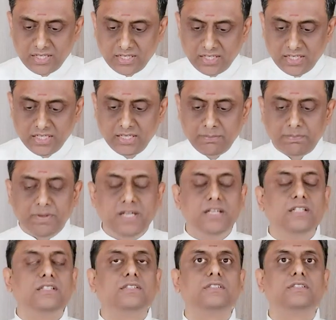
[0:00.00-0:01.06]

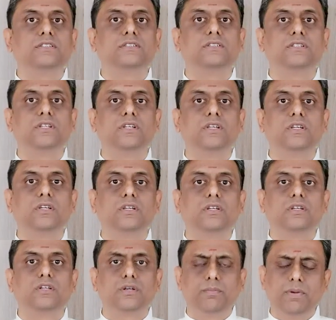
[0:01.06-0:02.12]
independence,
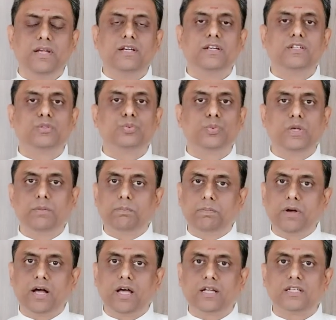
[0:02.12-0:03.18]
tremendous
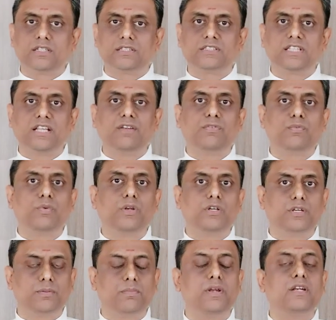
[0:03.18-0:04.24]
willpower and self-will,
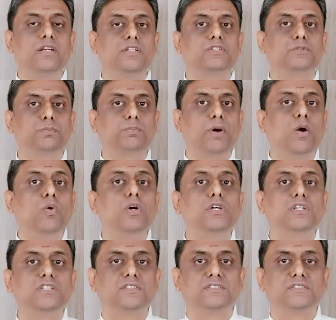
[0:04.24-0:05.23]
tremendous power.